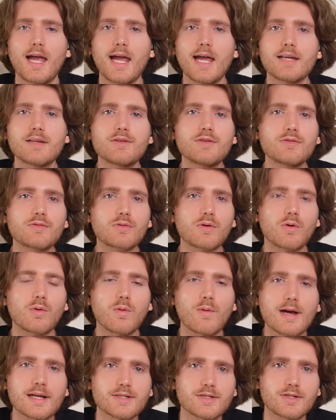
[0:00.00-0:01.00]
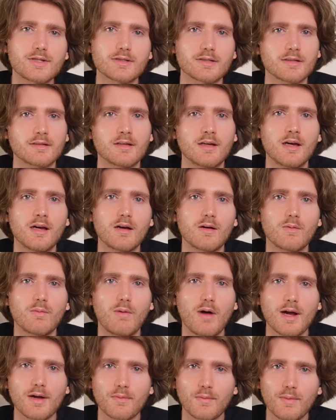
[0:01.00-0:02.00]
And you question
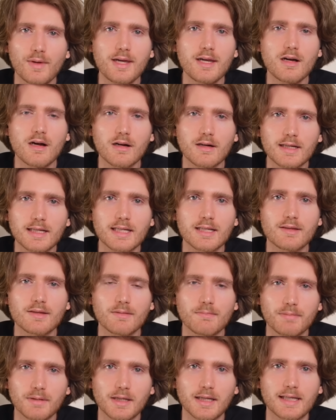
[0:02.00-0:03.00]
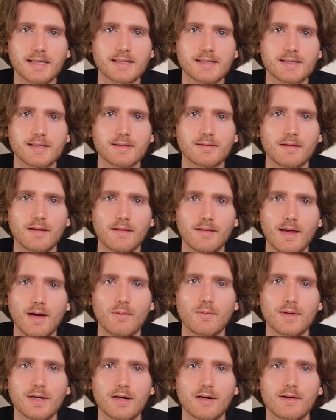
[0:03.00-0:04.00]
why we are in the place
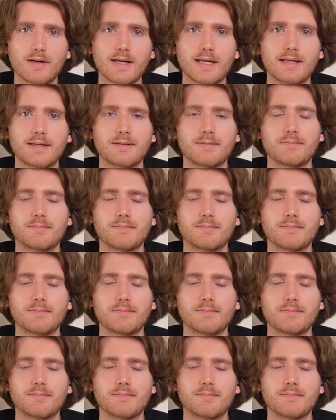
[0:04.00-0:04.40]
that we are in.